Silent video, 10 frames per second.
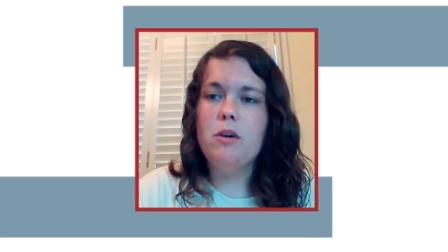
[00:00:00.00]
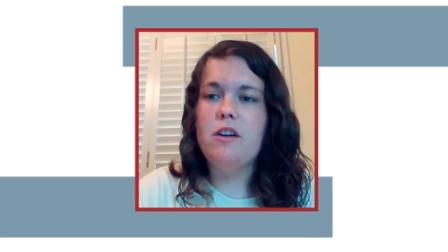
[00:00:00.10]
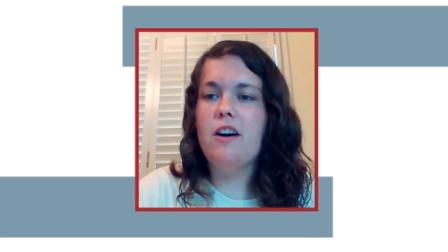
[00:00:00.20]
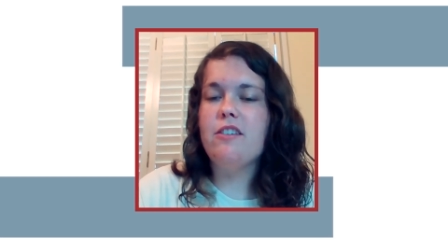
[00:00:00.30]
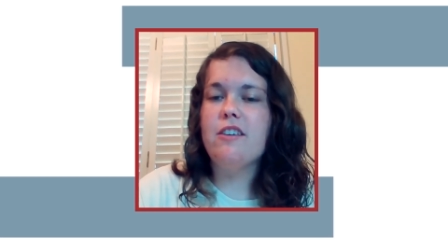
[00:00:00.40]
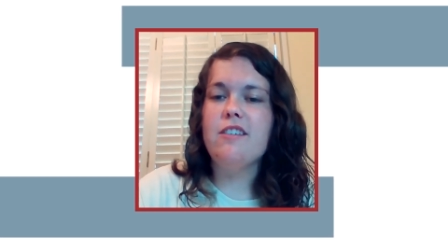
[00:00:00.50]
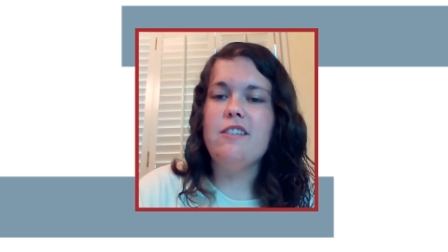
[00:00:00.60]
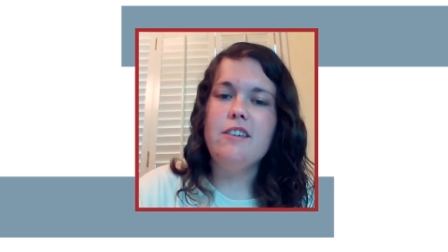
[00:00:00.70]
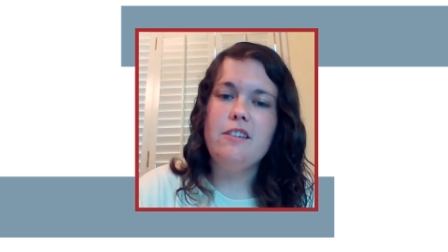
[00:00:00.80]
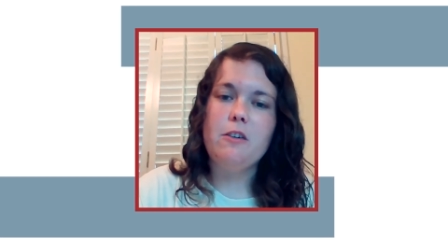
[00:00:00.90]
but not
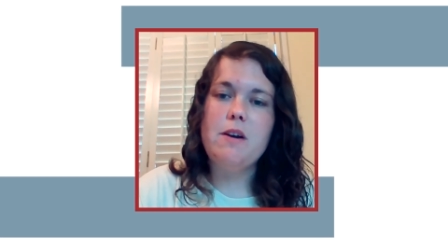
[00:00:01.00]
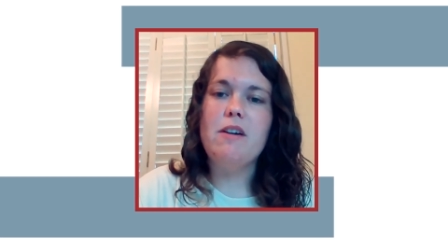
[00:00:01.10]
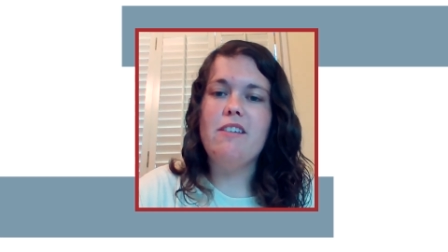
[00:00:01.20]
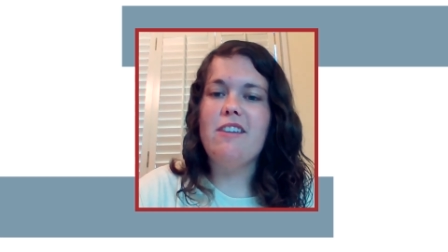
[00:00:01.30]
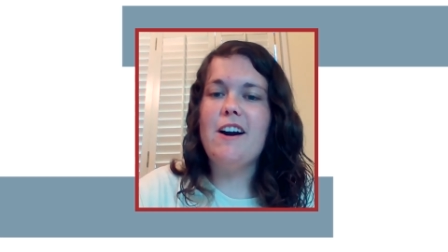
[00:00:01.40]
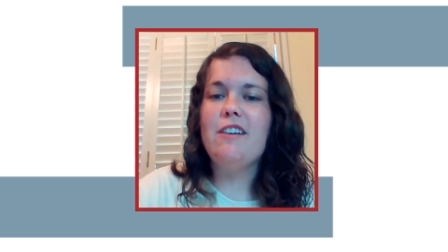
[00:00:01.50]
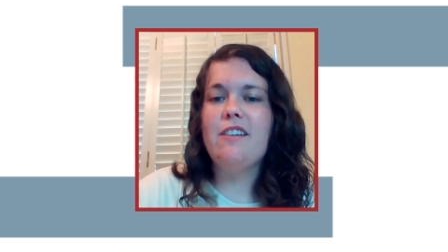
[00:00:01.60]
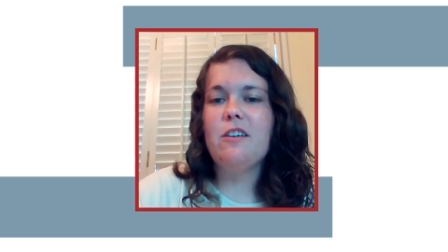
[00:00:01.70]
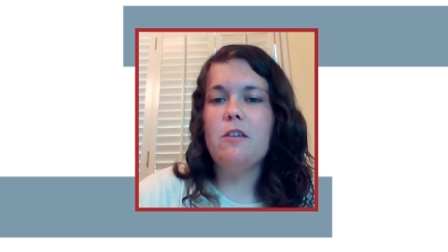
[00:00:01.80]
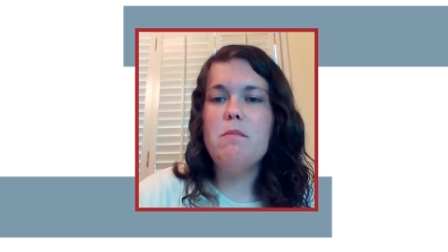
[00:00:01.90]
just disagreements there,
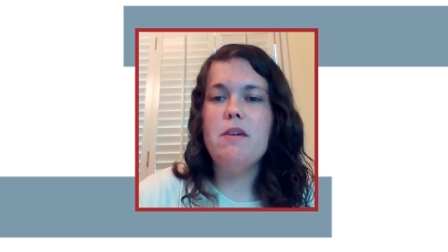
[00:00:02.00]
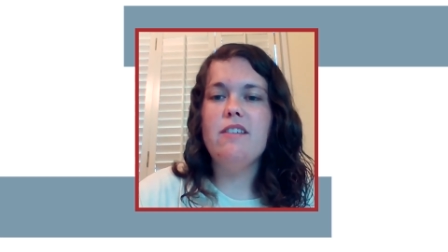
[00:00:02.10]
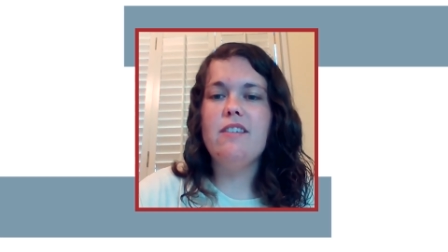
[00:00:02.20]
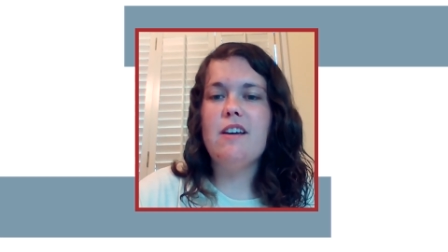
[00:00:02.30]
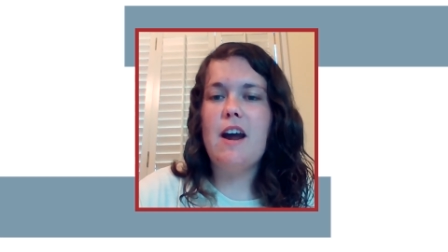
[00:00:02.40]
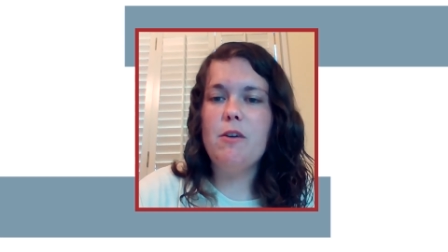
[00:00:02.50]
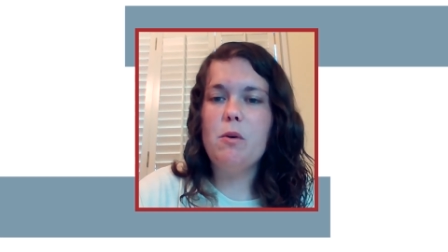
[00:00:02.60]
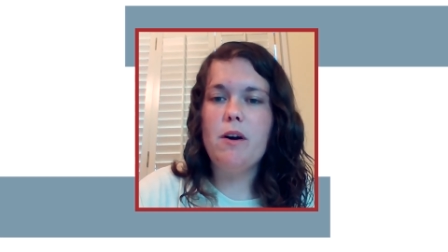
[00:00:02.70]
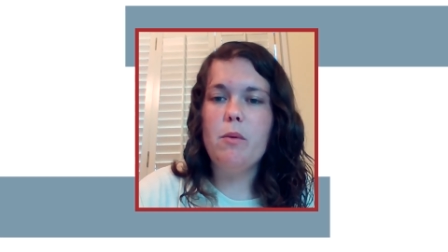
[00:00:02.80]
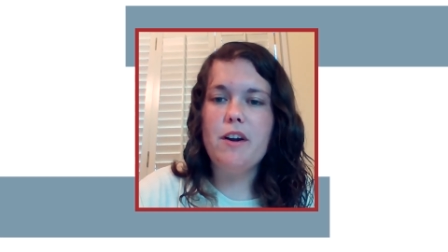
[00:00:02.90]
disagreements
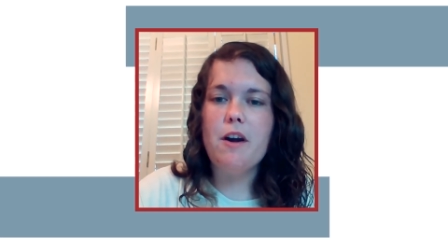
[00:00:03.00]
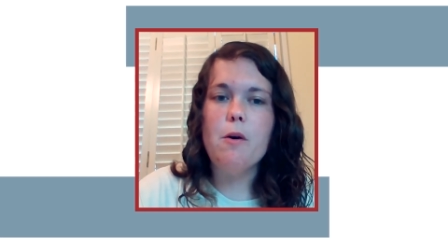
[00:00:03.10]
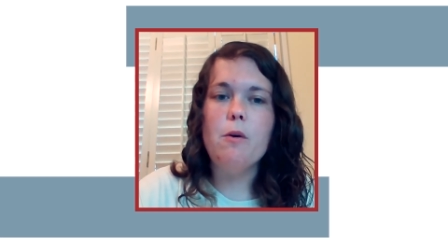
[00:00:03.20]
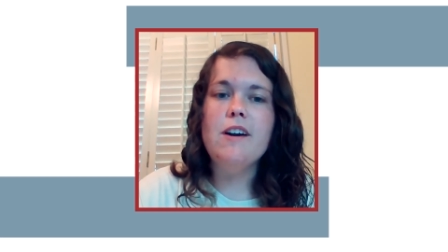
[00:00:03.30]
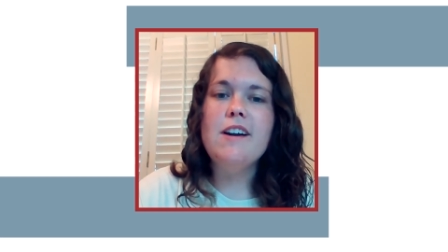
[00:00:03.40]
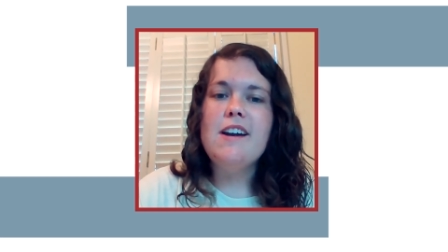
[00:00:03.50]
everywhere we go.